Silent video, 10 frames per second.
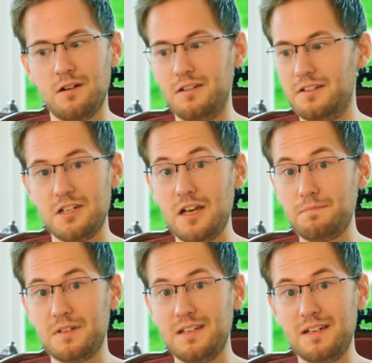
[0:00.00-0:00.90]
Colin
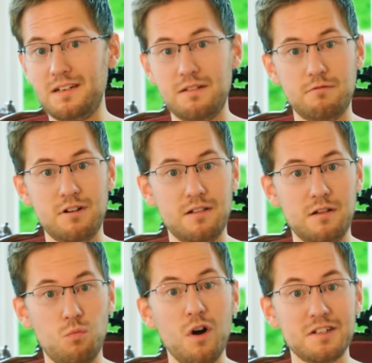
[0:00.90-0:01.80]
Chapman didn't even really
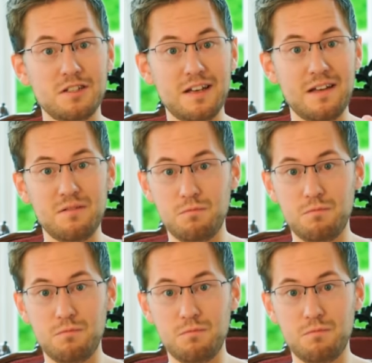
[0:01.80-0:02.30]
want to